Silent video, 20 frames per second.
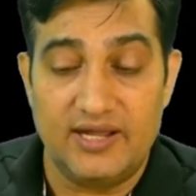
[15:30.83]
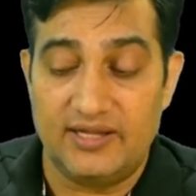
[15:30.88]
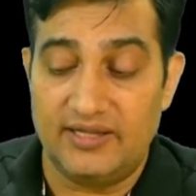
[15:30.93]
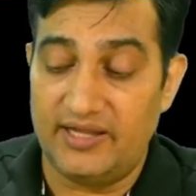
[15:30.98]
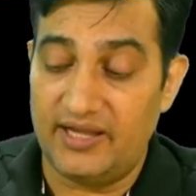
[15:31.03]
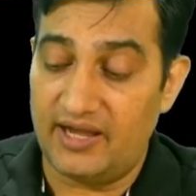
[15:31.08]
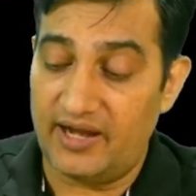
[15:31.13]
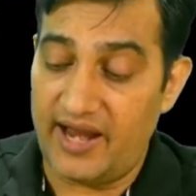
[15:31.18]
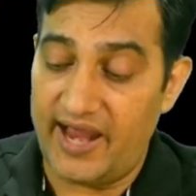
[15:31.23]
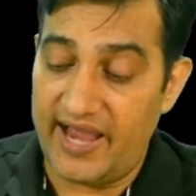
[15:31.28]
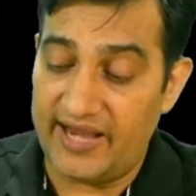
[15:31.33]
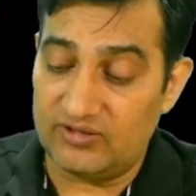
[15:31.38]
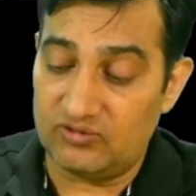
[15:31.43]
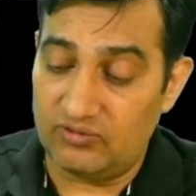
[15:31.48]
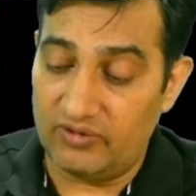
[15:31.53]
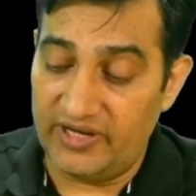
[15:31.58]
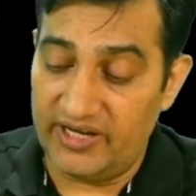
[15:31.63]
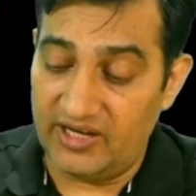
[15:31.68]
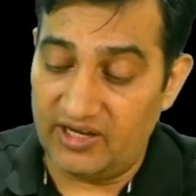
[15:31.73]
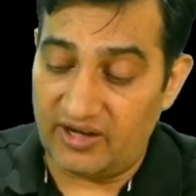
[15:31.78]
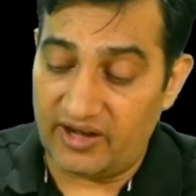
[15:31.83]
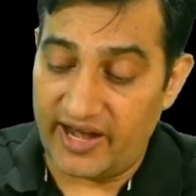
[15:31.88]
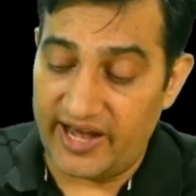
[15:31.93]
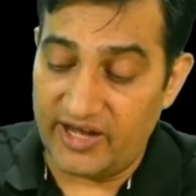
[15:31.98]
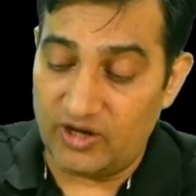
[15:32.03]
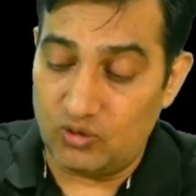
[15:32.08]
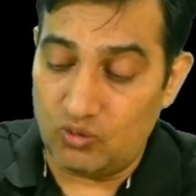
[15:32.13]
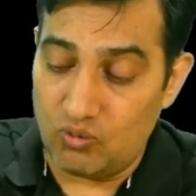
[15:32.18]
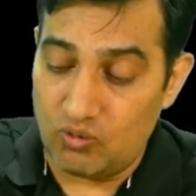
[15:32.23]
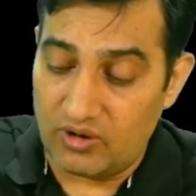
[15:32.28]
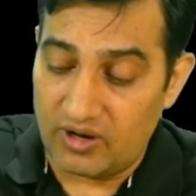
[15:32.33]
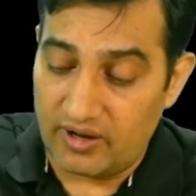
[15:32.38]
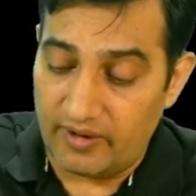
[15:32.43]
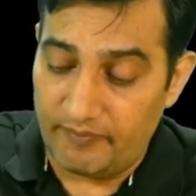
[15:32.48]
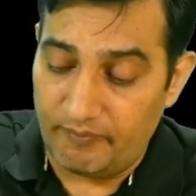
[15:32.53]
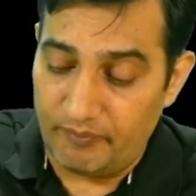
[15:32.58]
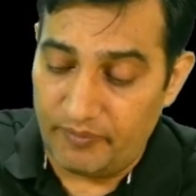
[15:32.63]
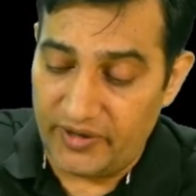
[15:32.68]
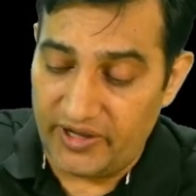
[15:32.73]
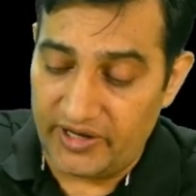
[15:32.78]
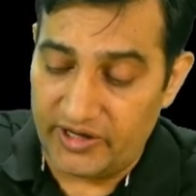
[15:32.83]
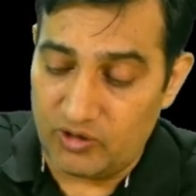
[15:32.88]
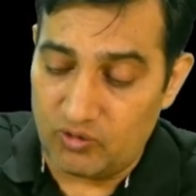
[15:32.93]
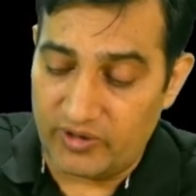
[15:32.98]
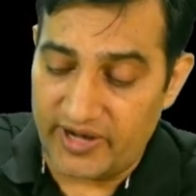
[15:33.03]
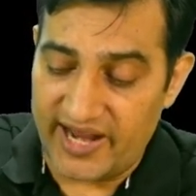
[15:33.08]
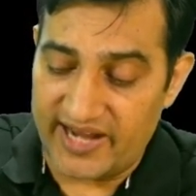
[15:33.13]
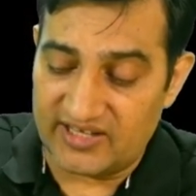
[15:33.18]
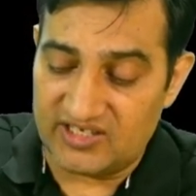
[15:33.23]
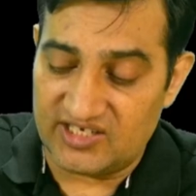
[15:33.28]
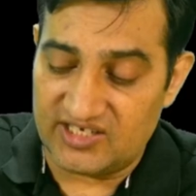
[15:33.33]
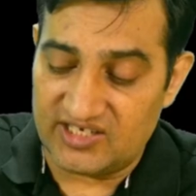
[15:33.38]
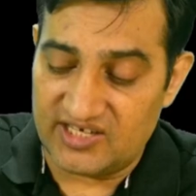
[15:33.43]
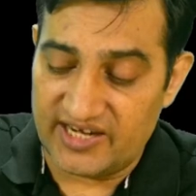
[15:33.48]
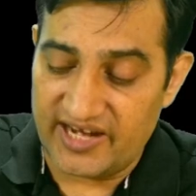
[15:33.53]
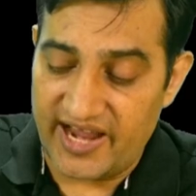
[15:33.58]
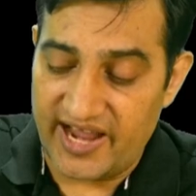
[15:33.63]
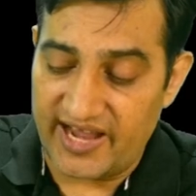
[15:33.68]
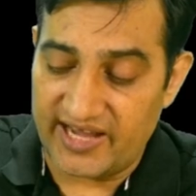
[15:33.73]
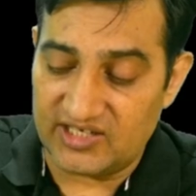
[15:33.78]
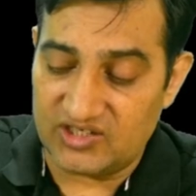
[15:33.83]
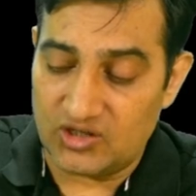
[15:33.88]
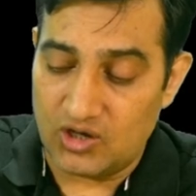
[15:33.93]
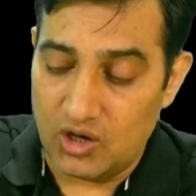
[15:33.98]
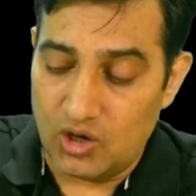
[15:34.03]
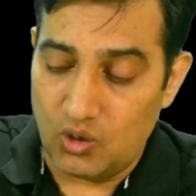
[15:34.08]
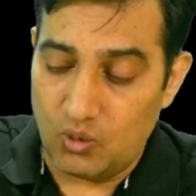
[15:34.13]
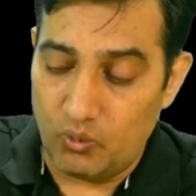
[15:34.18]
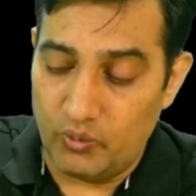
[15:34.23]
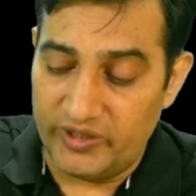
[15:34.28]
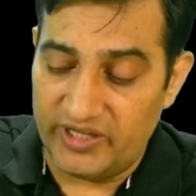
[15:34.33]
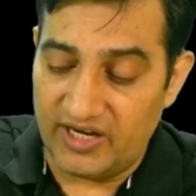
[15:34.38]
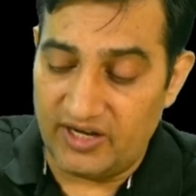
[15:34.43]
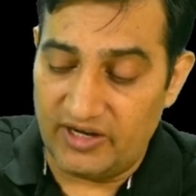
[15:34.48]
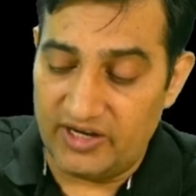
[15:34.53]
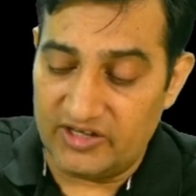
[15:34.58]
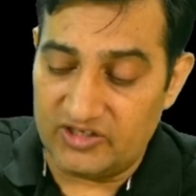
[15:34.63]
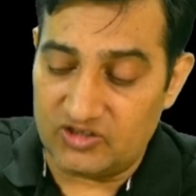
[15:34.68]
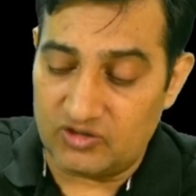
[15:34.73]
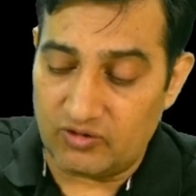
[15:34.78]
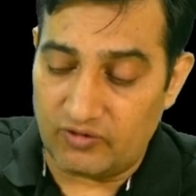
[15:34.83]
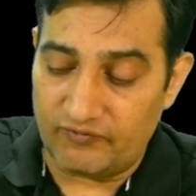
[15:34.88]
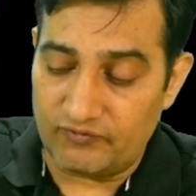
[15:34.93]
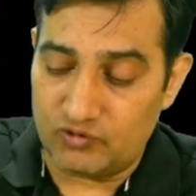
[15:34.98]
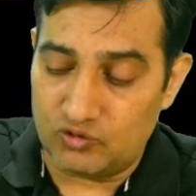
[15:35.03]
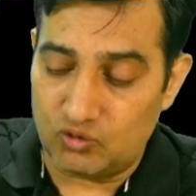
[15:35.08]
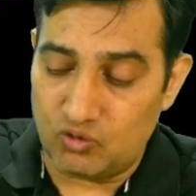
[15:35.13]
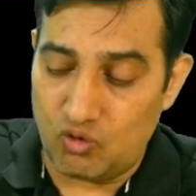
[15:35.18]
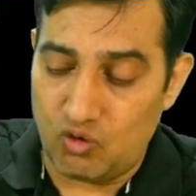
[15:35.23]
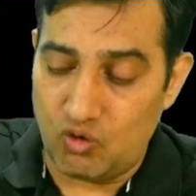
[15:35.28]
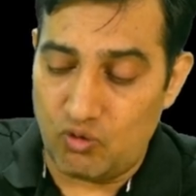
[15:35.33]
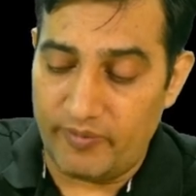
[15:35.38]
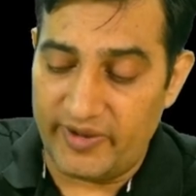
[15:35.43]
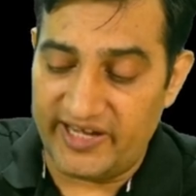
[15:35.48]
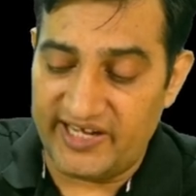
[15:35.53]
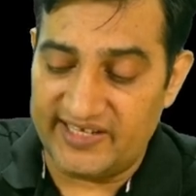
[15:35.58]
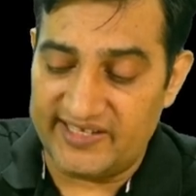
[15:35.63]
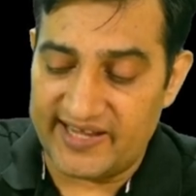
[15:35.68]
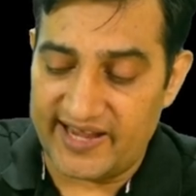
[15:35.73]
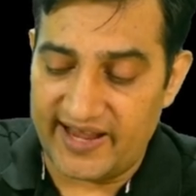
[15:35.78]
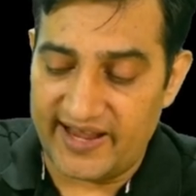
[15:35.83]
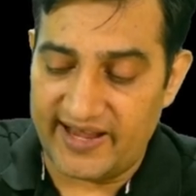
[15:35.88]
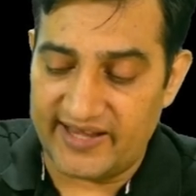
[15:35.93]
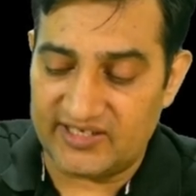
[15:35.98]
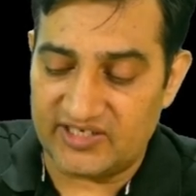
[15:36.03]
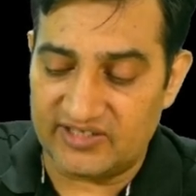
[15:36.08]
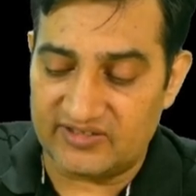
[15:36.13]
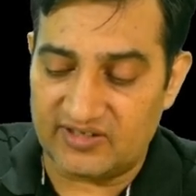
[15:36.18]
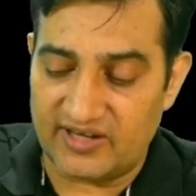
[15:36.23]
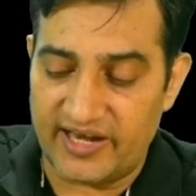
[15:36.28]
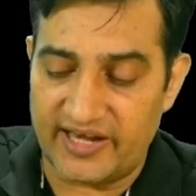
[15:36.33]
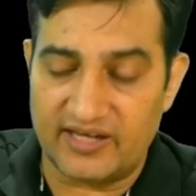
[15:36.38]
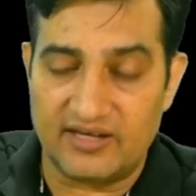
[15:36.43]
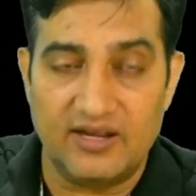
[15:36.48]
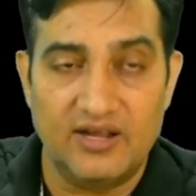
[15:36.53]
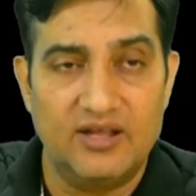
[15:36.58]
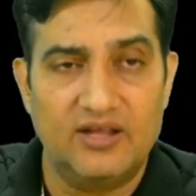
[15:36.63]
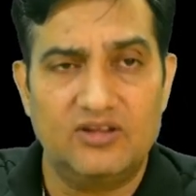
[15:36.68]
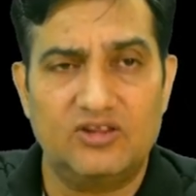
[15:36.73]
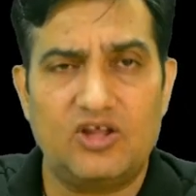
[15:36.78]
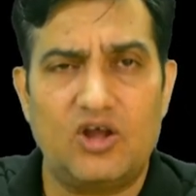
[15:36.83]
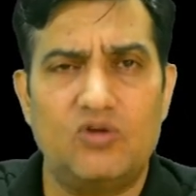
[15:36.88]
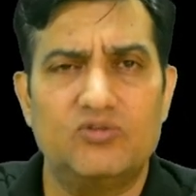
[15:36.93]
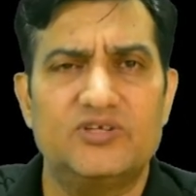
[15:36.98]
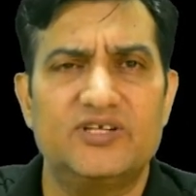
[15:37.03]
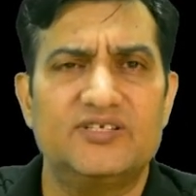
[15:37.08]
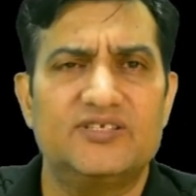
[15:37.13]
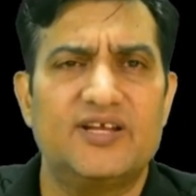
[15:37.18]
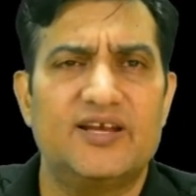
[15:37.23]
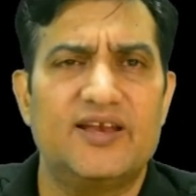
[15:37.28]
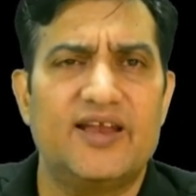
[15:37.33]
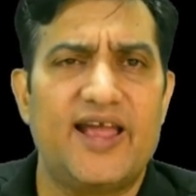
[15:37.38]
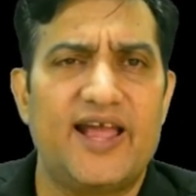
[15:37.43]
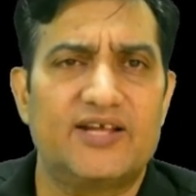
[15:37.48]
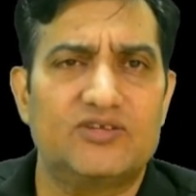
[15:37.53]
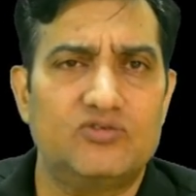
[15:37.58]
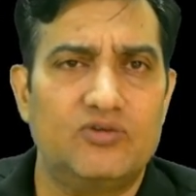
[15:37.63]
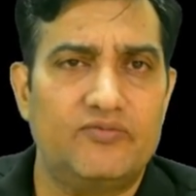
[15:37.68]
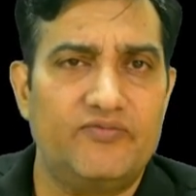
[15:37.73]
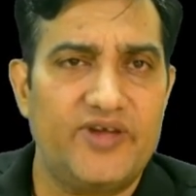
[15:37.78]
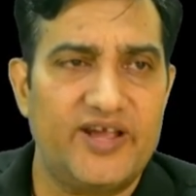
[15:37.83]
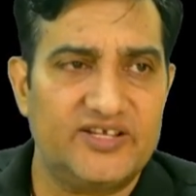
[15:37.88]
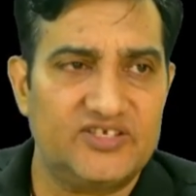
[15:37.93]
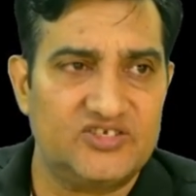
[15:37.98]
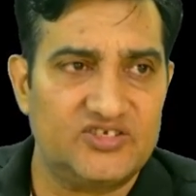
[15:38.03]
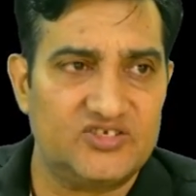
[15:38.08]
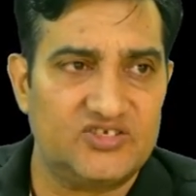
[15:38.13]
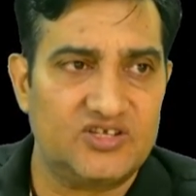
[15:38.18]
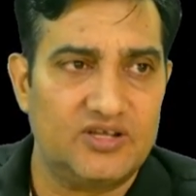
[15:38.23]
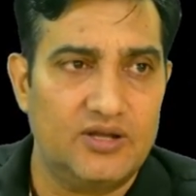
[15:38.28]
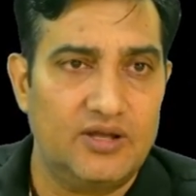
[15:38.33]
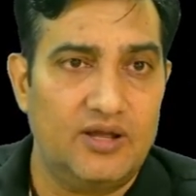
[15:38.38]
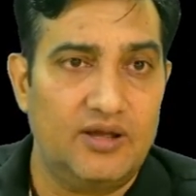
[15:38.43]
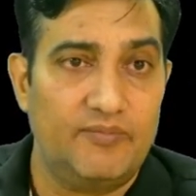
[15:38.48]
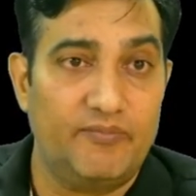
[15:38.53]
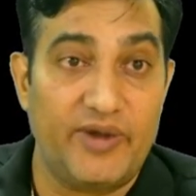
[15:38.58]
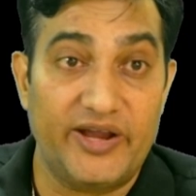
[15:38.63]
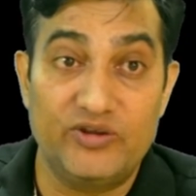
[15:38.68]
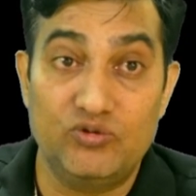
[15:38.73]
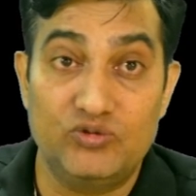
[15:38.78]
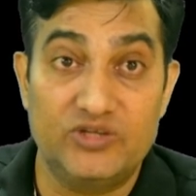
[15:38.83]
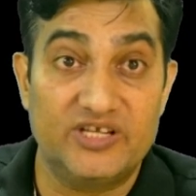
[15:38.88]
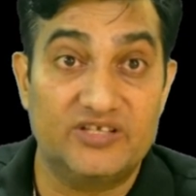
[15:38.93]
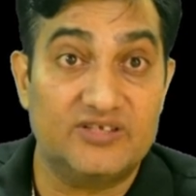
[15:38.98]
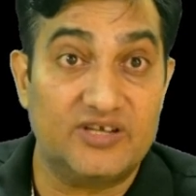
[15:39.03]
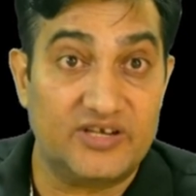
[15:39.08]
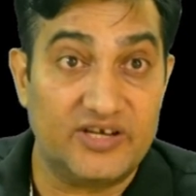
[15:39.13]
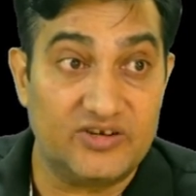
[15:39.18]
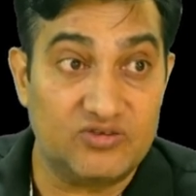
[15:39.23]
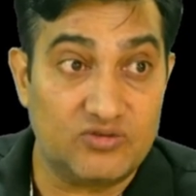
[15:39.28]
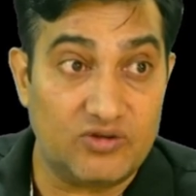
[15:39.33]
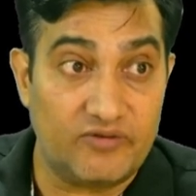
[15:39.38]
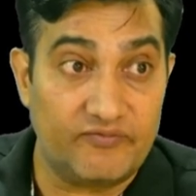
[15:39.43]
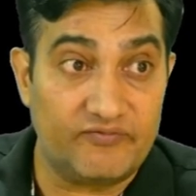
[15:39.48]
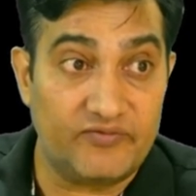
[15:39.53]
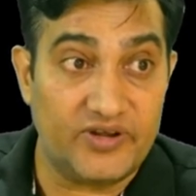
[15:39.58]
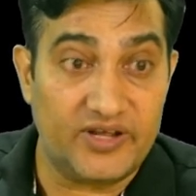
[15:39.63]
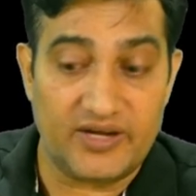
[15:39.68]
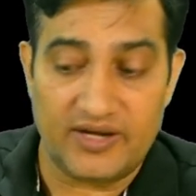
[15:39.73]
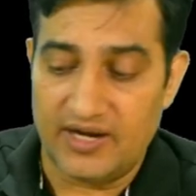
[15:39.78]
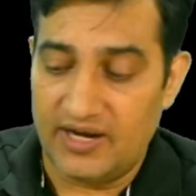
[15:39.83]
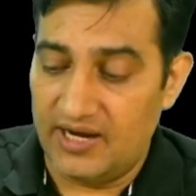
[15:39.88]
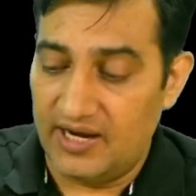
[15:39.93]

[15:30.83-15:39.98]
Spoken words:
they are actually trying to compare your existing hash with a list of so many hashes, like thousands and lakhs of hashes, by using certain software.